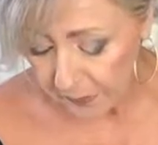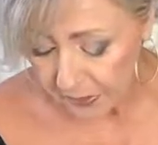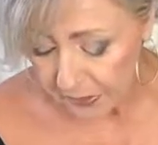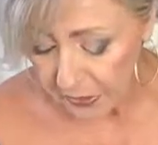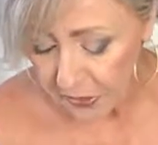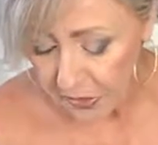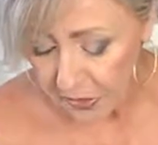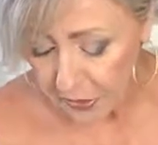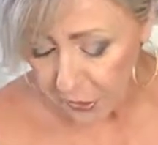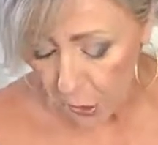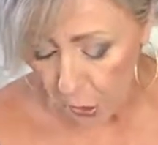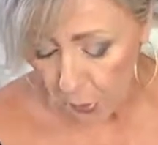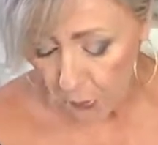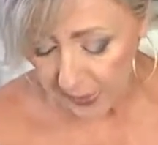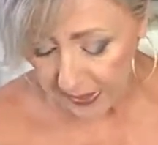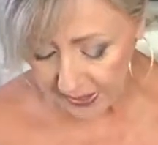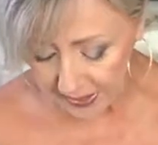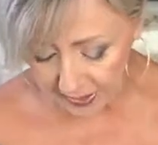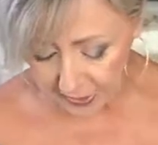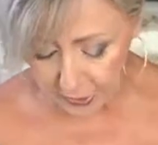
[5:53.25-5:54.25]
the dough
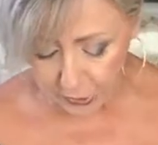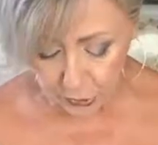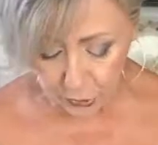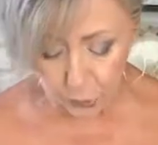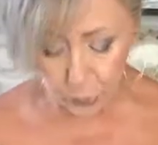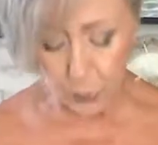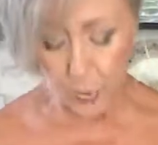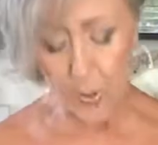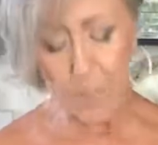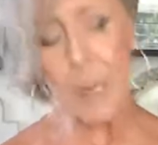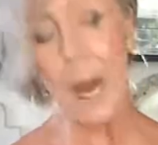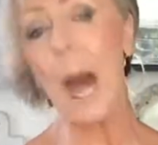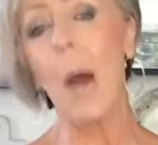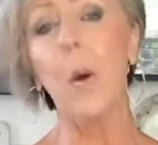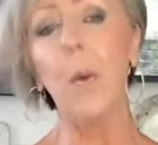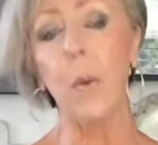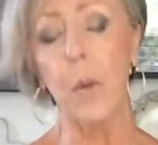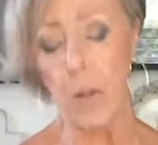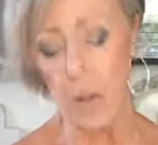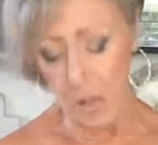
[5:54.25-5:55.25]
into
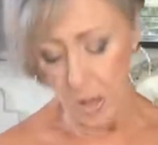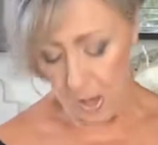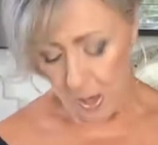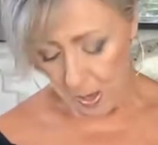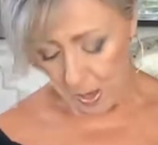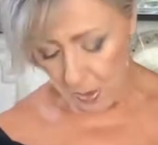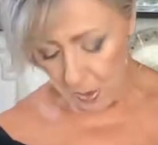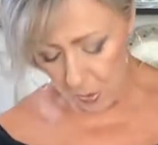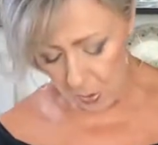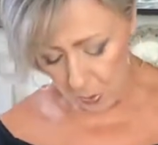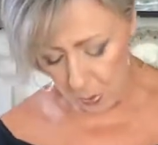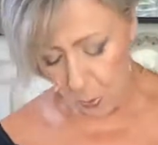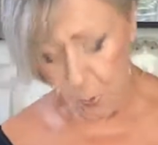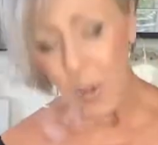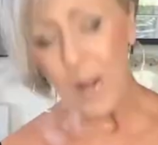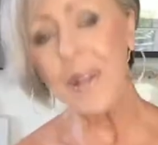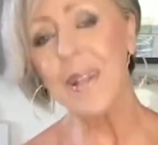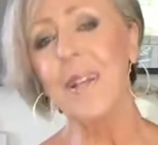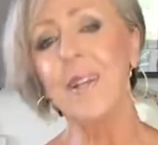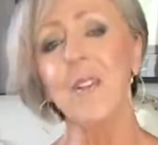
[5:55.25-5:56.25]
about
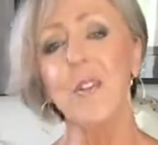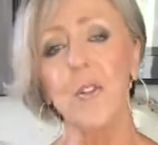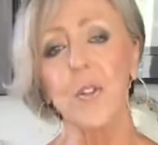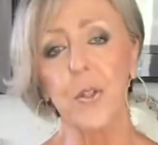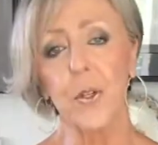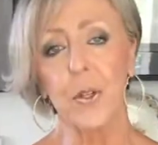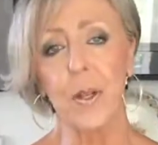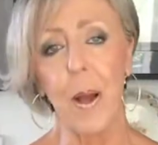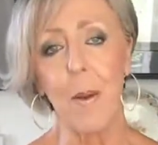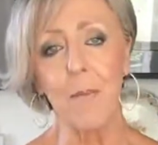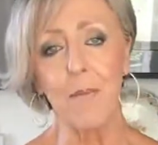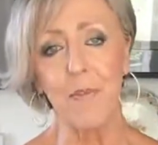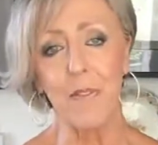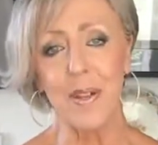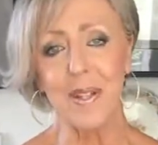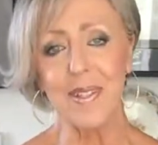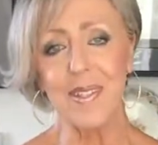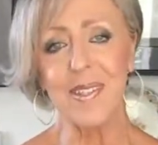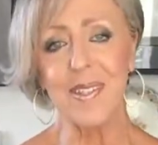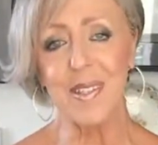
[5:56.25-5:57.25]
1-inch
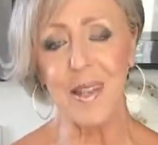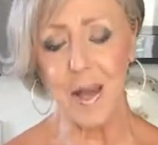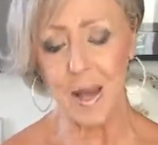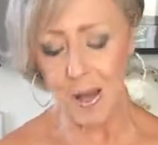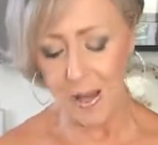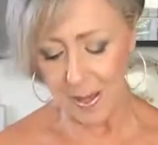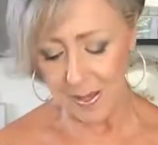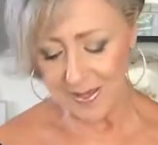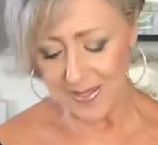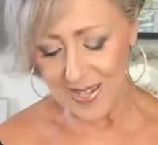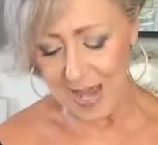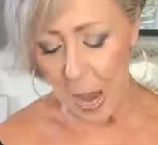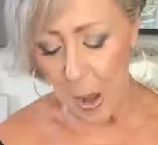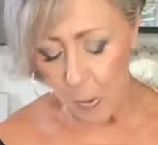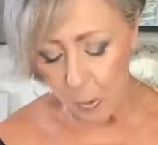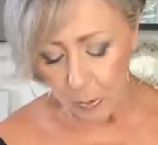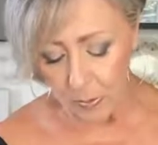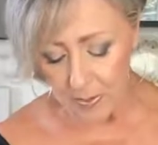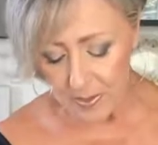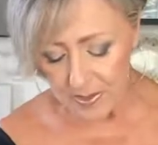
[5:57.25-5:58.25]
circumference
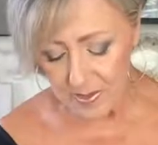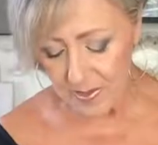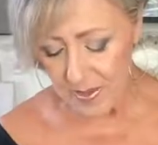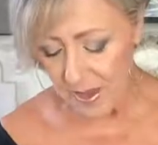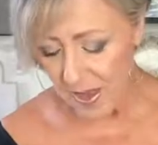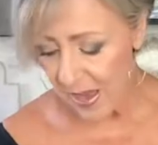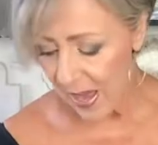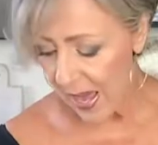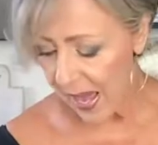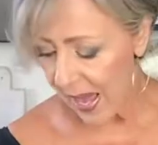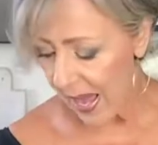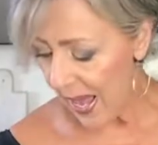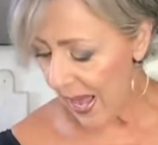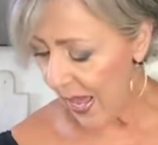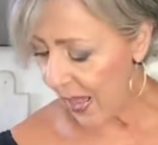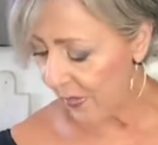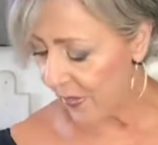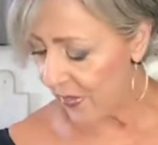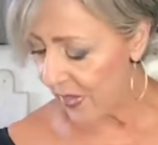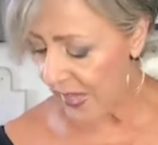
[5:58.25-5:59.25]
dowels,
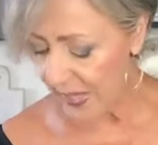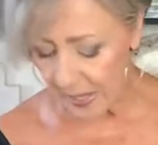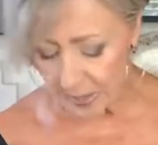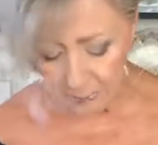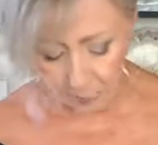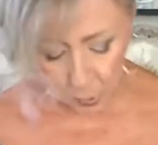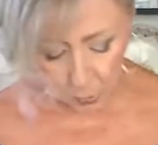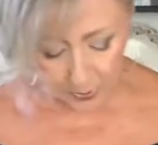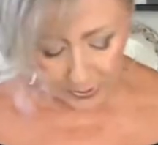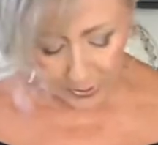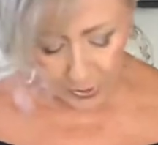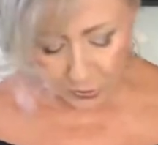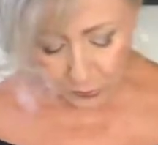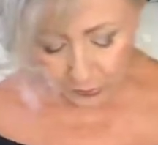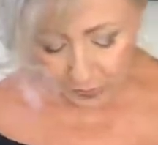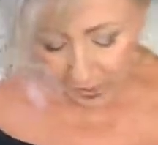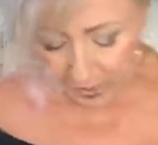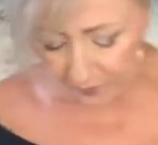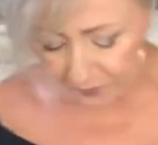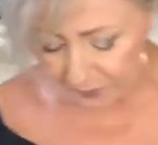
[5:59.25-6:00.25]
and then I'm going to
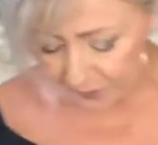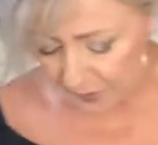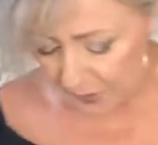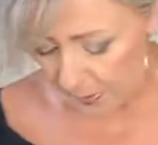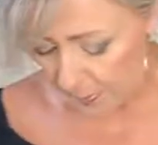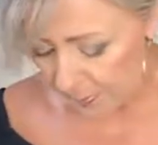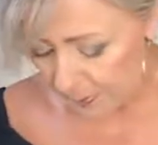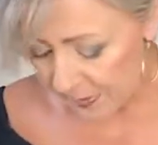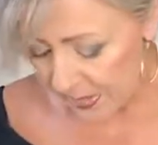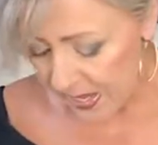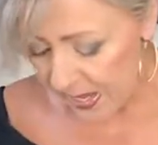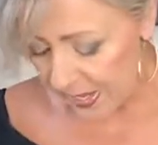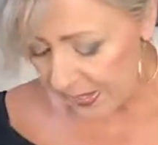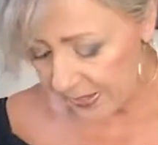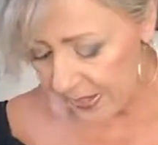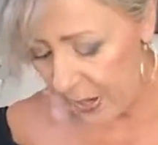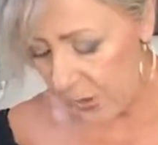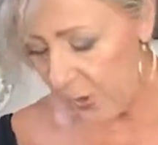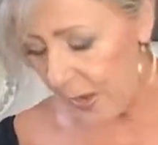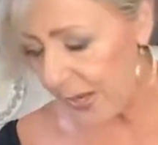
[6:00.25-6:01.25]
cut them.
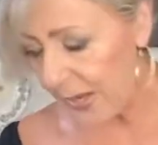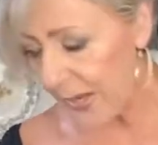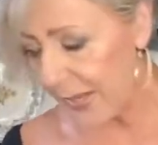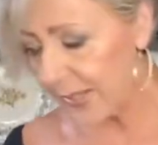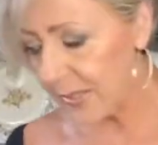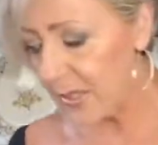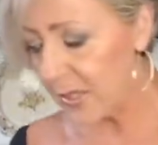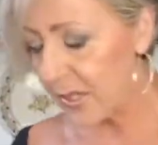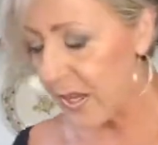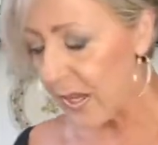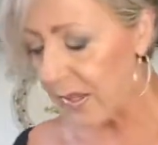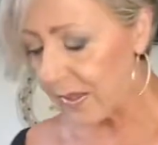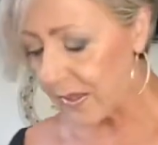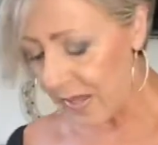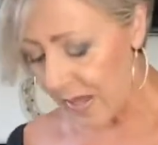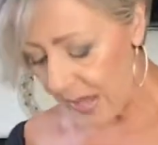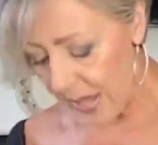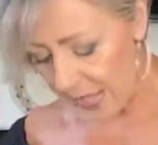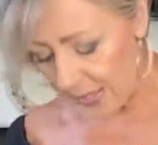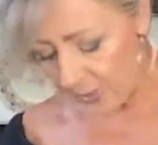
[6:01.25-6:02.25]
Now I like to cut the
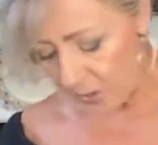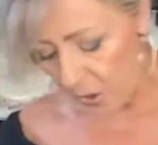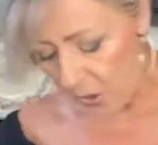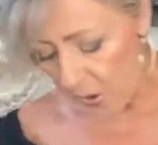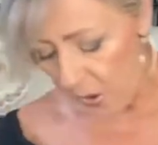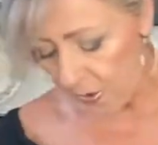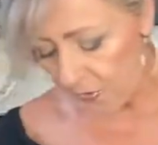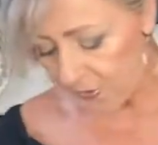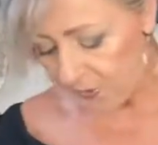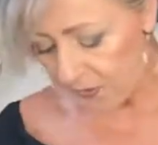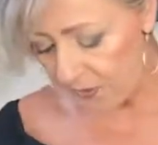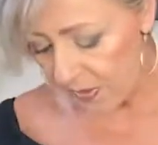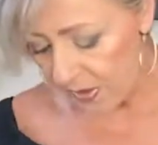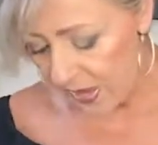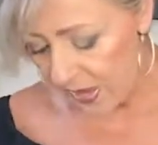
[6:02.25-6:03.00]
end off,